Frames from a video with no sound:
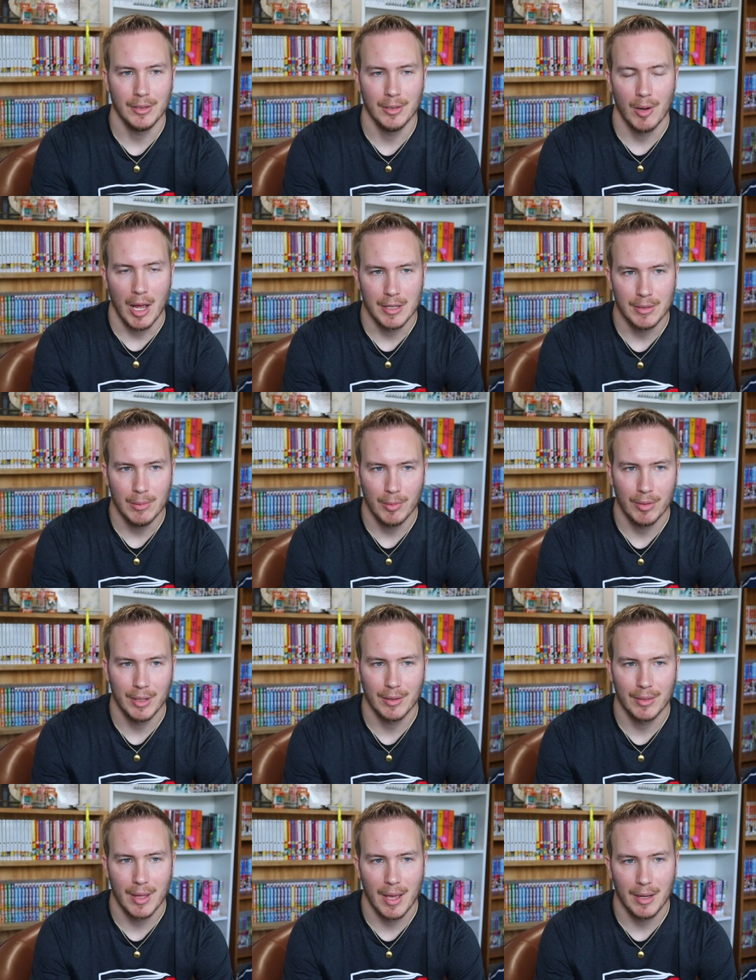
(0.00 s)
You know, I do
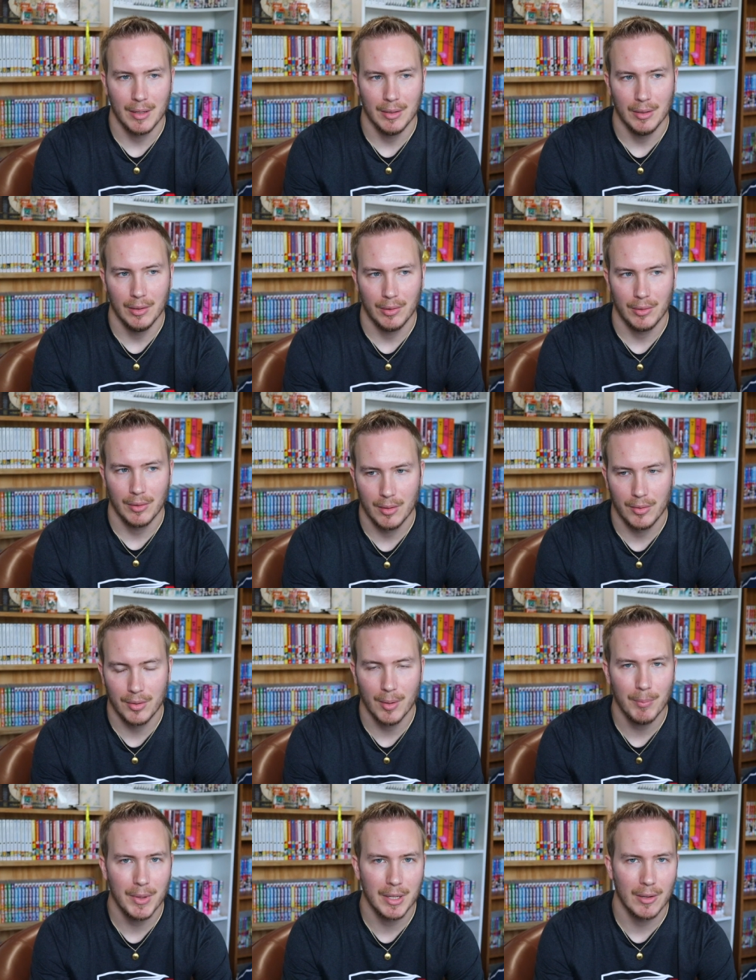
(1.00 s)
think that is
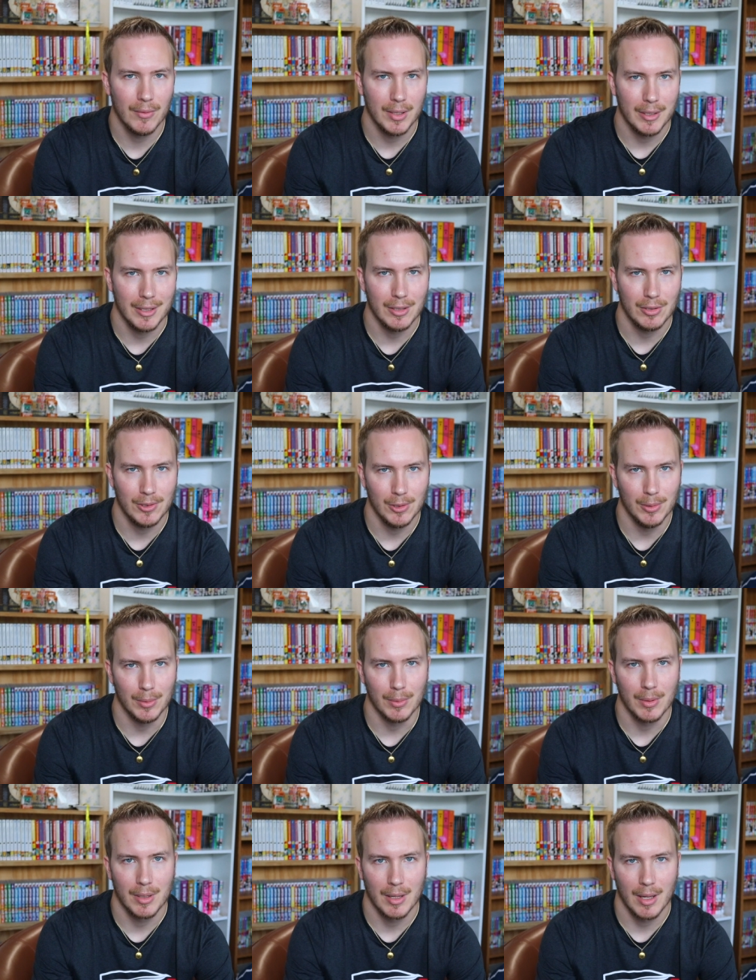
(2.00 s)
something of an issue
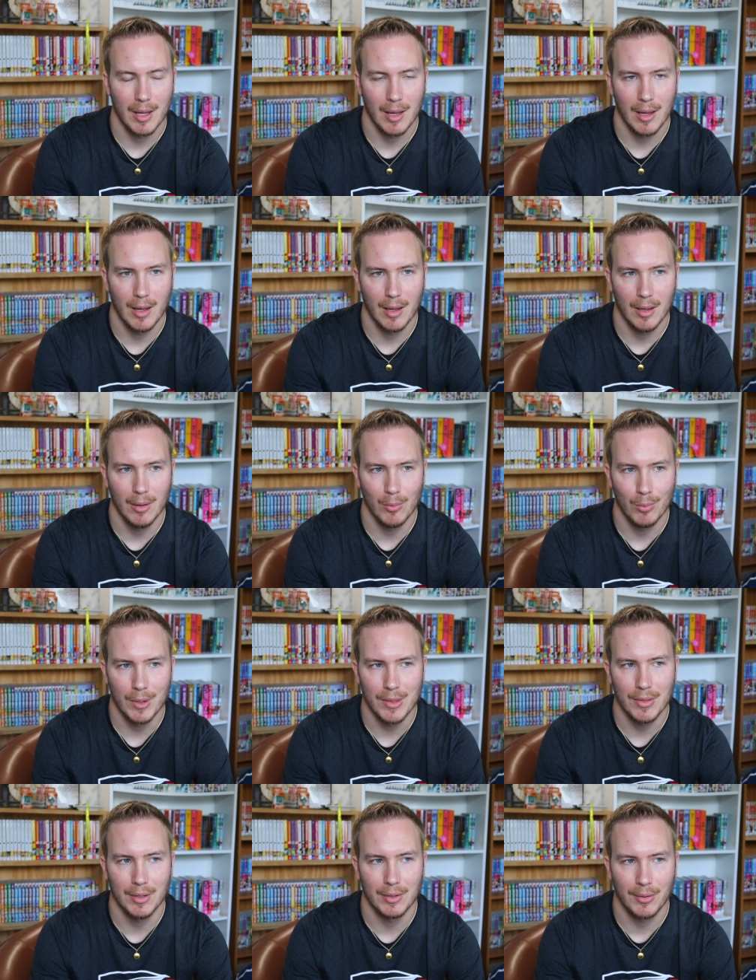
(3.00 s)
uh,
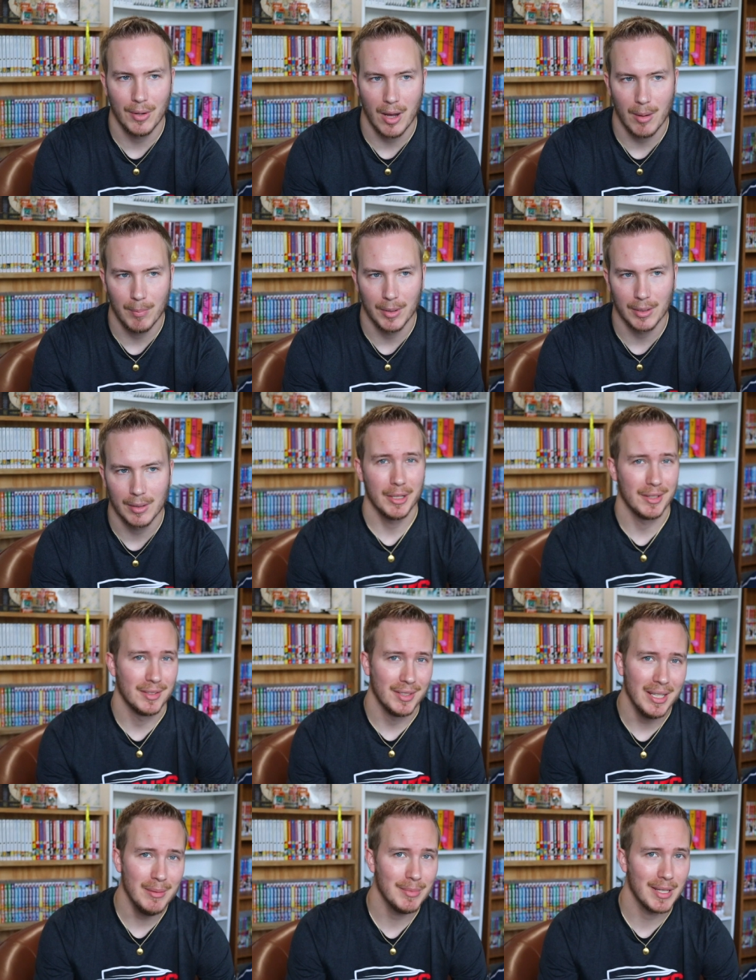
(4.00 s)
with this topic. But at the
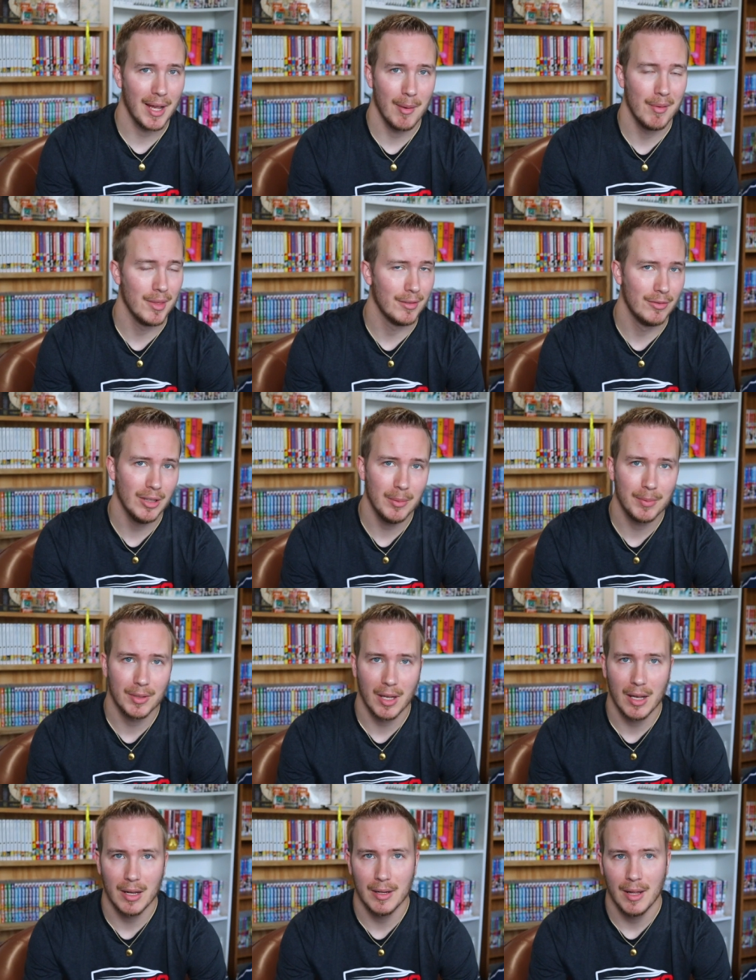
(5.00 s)
same time, on the flip
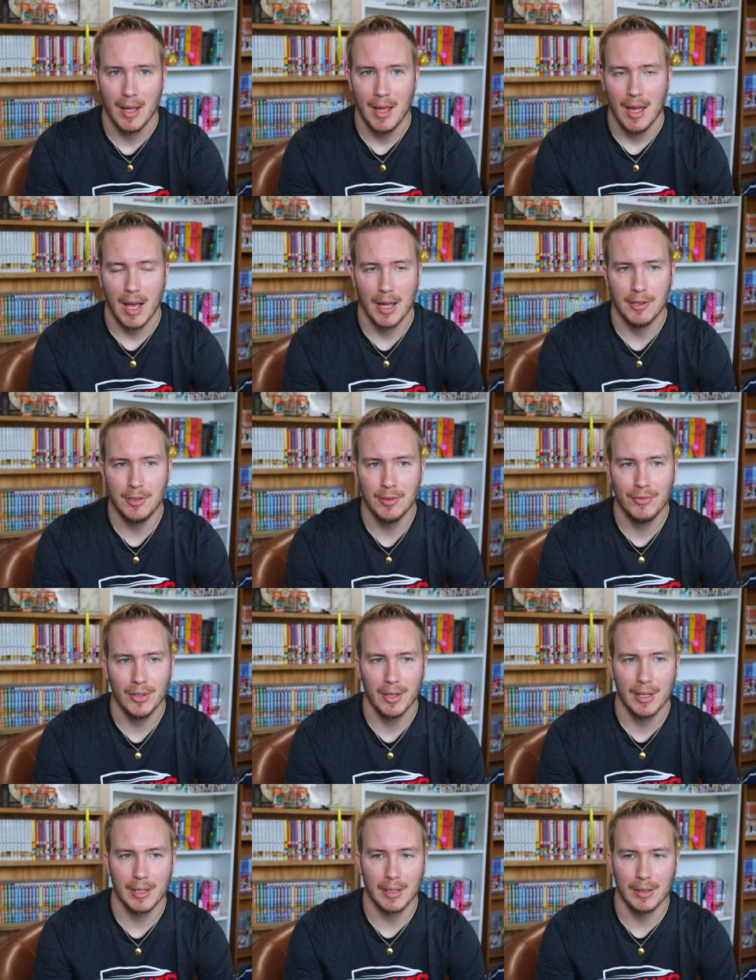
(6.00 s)
side, I do
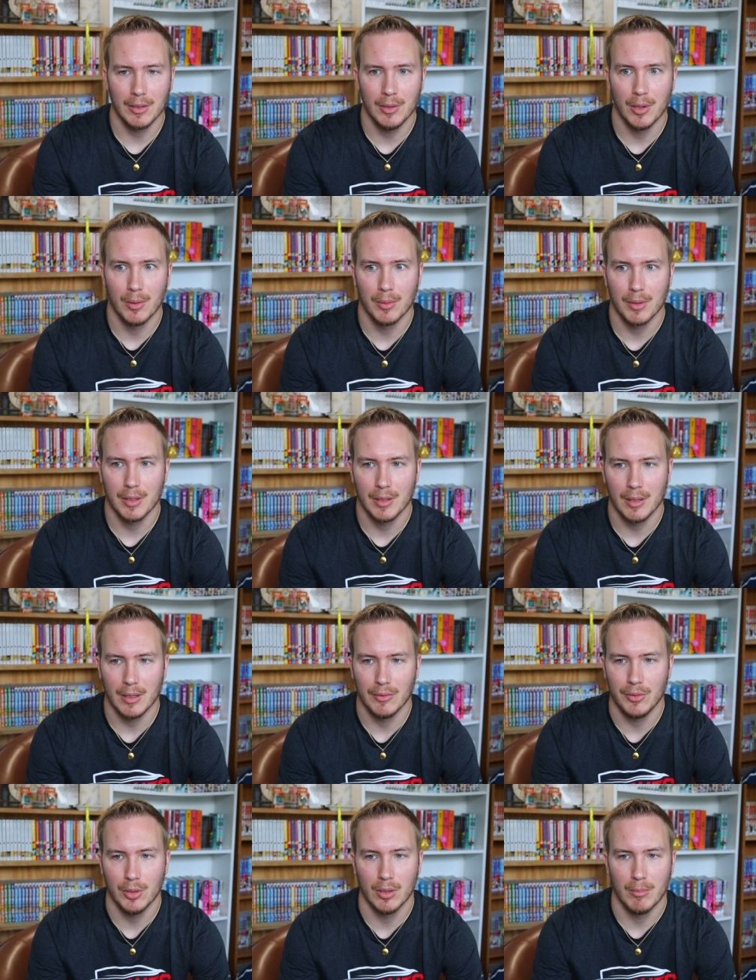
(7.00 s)
feel like, you know,
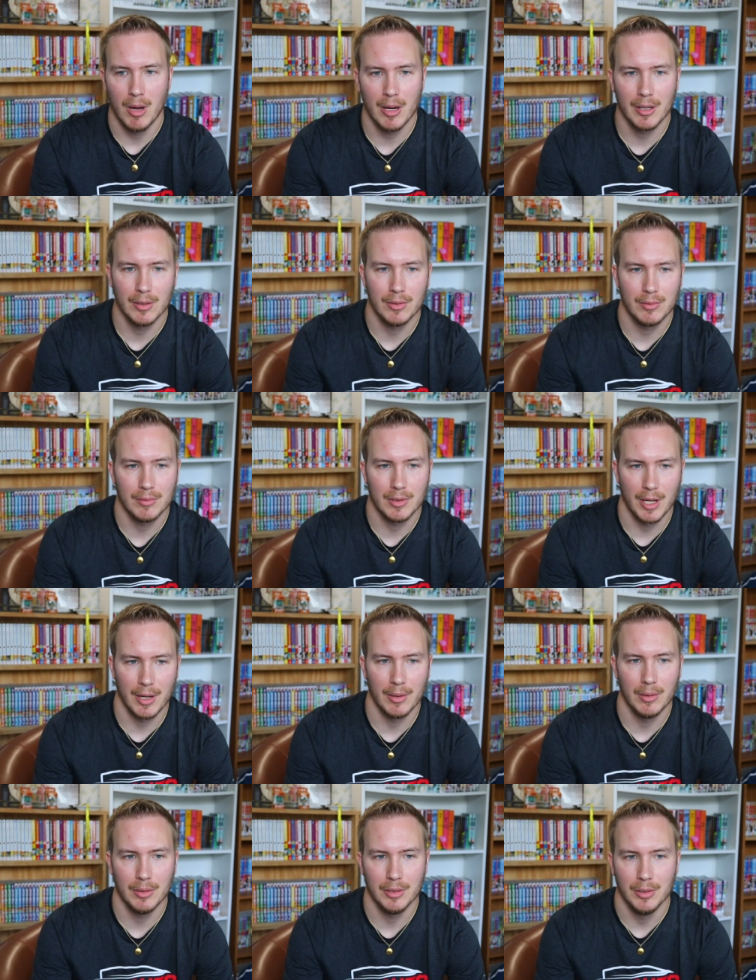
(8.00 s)
if you're a manga
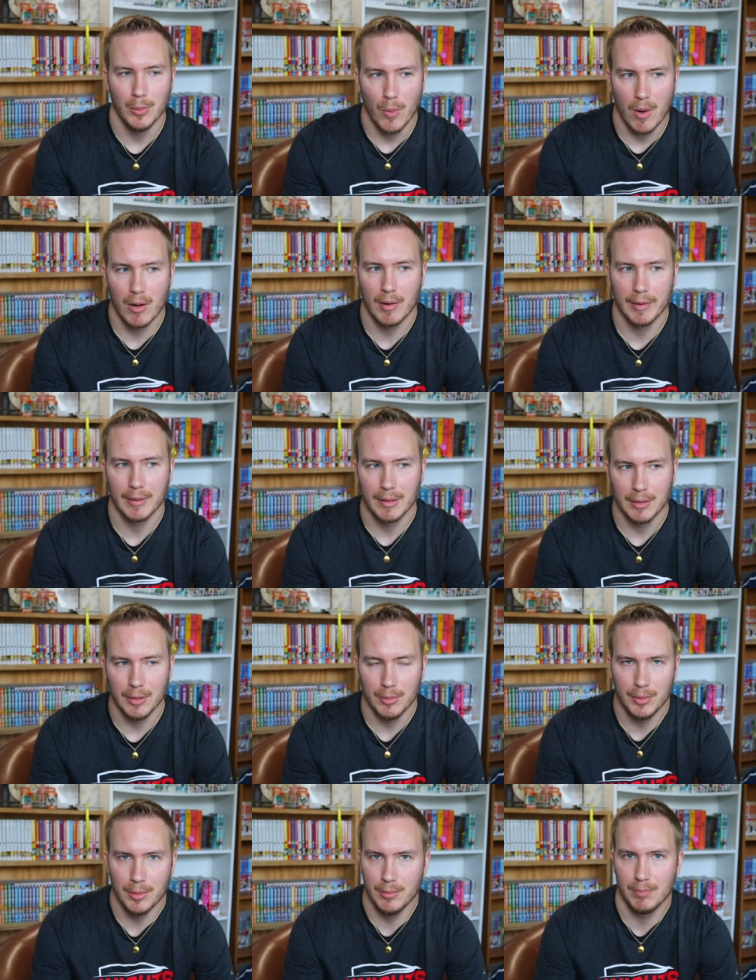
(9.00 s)
channel and you are,
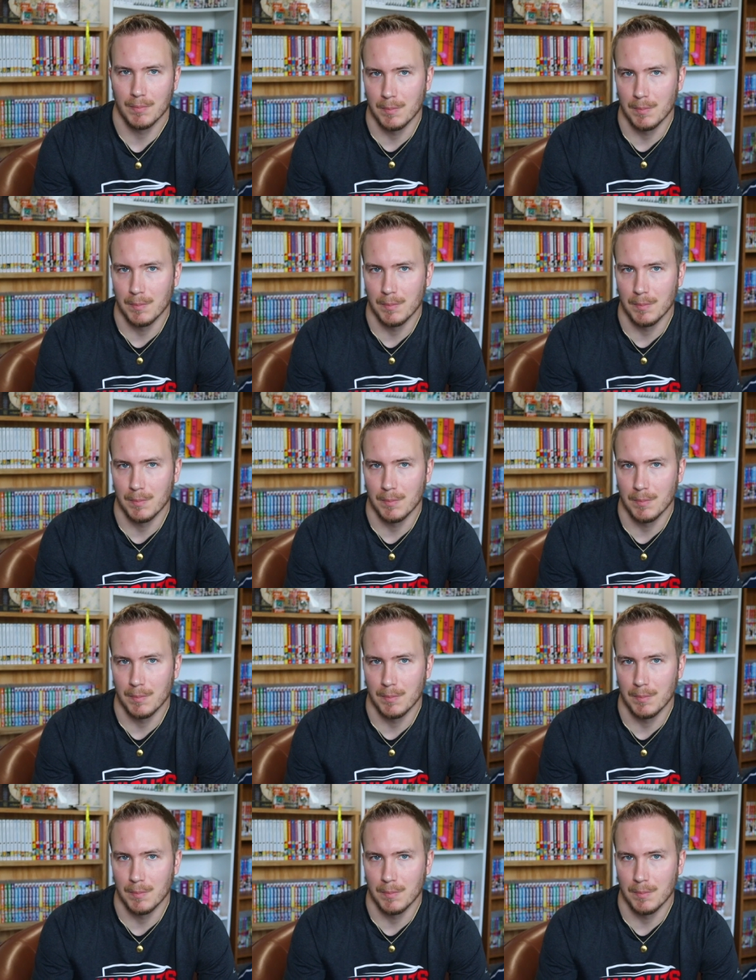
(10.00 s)
you do